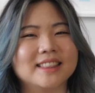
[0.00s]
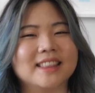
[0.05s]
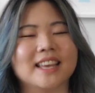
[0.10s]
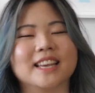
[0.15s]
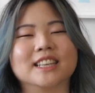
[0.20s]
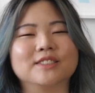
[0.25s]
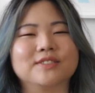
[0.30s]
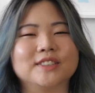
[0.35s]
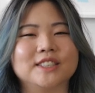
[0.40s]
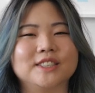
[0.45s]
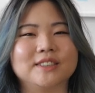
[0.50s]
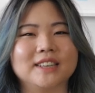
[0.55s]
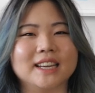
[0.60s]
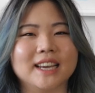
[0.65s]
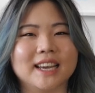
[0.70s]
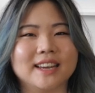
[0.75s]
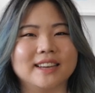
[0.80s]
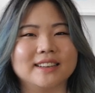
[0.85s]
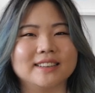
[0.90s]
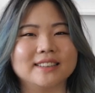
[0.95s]
Thanks for
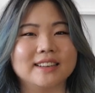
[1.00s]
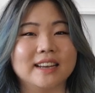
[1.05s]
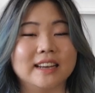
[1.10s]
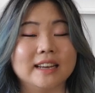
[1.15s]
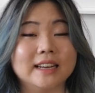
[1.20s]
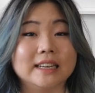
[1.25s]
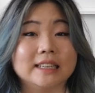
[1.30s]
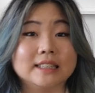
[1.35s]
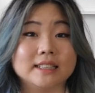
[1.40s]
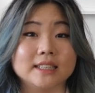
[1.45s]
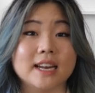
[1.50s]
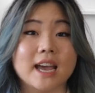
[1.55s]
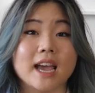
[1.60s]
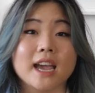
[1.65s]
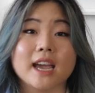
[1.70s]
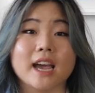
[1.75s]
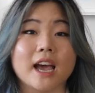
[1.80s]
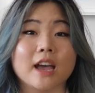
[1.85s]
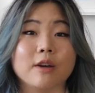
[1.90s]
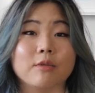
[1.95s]
tuning in.
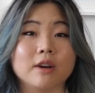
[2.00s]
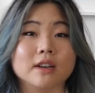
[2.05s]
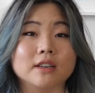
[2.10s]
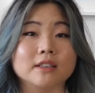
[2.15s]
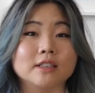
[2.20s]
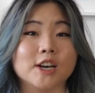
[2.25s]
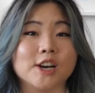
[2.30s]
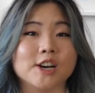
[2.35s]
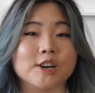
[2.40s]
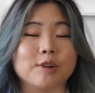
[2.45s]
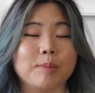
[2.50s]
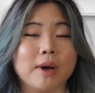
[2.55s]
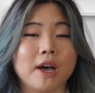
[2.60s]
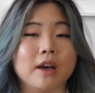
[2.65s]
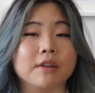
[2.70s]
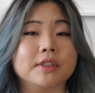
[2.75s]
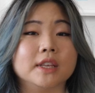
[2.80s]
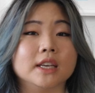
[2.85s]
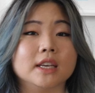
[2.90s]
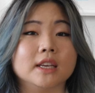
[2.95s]
Today I want to talk
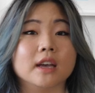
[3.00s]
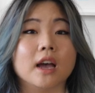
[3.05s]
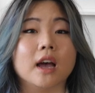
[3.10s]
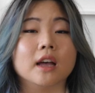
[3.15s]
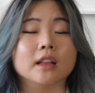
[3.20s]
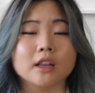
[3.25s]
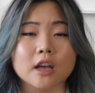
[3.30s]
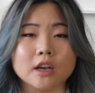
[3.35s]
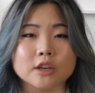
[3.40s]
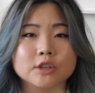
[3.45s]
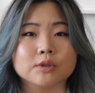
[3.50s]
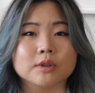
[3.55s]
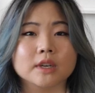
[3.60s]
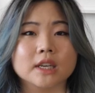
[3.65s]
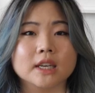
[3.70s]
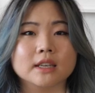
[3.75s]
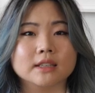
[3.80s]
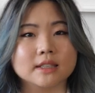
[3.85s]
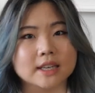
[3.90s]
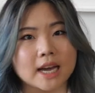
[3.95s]
about the
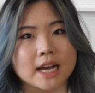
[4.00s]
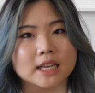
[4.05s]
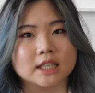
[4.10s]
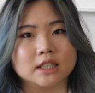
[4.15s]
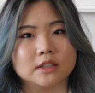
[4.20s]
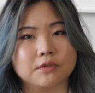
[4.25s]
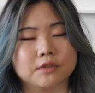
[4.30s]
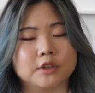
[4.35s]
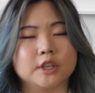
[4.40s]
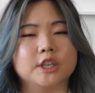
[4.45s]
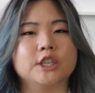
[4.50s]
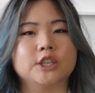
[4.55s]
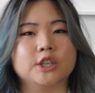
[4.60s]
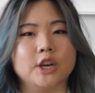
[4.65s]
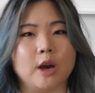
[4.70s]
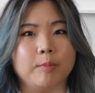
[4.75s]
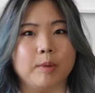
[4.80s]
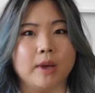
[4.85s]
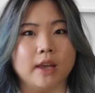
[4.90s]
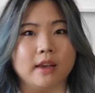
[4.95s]
luxury tax-free
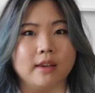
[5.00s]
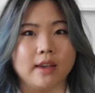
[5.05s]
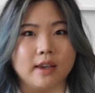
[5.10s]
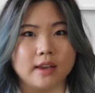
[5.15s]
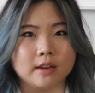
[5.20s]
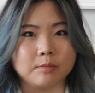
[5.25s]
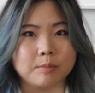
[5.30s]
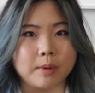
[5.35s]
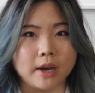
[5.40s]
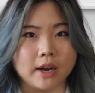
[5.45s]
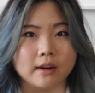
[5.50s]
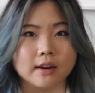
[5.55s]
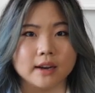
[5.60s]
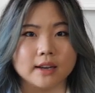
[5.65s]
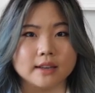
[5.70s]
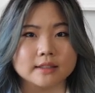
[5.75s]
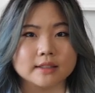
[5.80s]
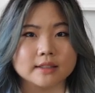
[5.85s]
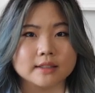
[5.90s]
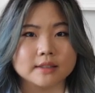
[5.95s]
shopping in
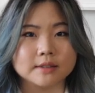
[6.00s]
Paris.